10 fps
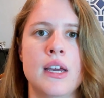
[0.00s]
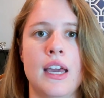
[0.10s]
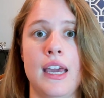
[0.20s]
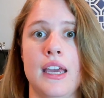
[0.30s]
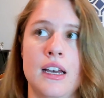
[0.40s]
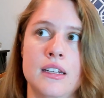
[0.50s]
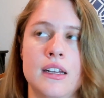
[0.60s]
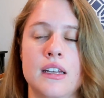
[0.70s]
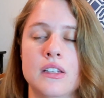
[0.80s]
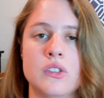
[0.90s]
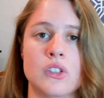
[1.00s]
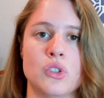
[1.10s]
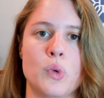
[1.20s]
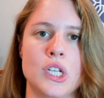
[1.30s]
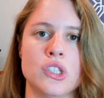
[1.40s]
And in the
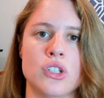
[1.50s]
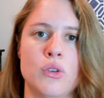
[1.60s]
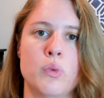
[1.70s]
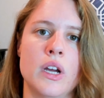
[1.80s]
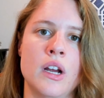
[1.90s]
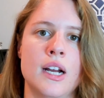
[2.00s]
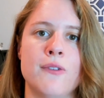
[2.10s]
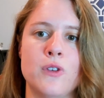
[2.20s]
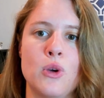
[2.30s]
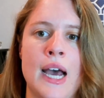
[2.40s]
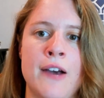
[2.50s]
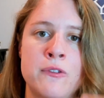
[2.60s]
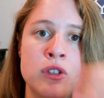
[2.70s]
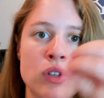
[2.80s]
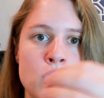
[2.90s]
situation where if you have
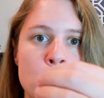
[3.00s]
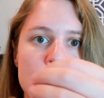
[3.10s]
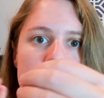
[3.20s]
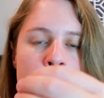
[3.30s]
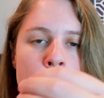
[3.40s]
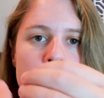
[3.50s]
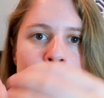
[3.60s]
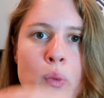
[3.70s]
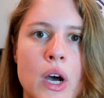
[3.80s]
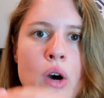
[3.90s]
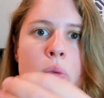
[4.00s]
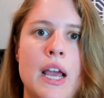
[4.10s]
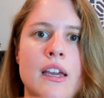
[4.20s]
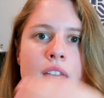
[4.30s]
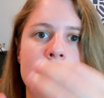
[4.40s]
two equally well
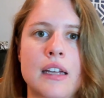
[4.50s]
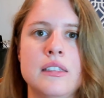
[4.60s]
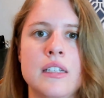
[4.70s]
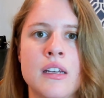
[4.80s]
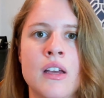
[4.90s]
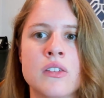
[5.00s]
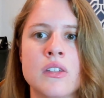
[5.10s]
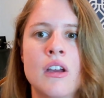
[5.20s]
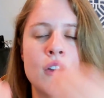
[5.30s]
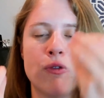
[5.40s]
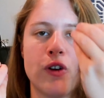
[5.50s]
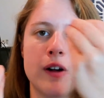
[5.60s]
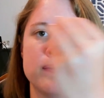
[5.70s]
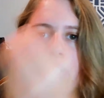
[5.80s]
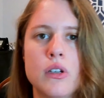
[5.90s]
ranking ideas
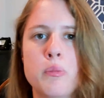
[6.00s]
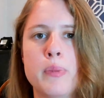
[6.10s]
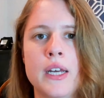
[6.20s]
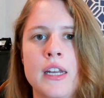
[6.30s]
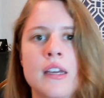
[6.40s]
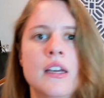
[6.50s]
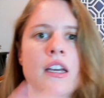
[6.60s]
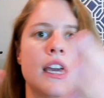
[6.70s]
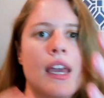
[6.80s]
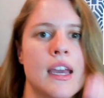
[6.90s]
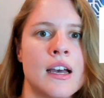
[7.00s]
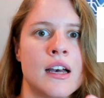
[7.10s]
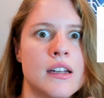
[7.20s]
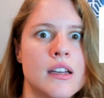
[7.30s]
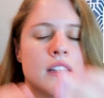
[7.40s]
from TubeBuddy
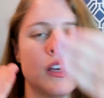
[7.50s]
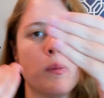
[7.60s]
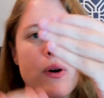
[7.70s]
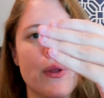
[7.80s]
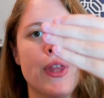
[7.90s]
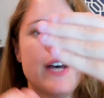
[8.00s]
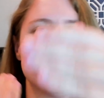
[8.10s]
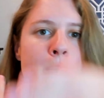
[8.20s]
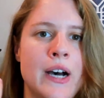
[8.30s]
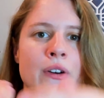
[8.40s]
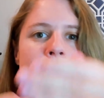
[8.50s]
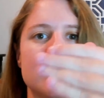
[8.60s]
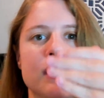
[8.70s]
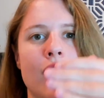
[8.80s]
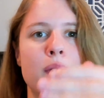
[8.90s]
and they both have about the
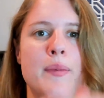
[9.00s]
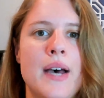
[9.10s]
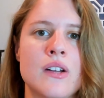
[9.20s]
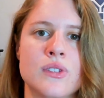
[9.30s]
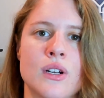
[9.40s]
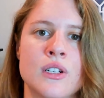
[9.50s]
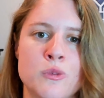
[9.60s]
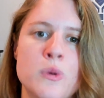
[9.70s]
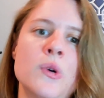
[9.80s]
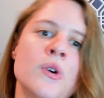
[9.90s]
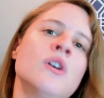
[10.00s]
same amount of search pool,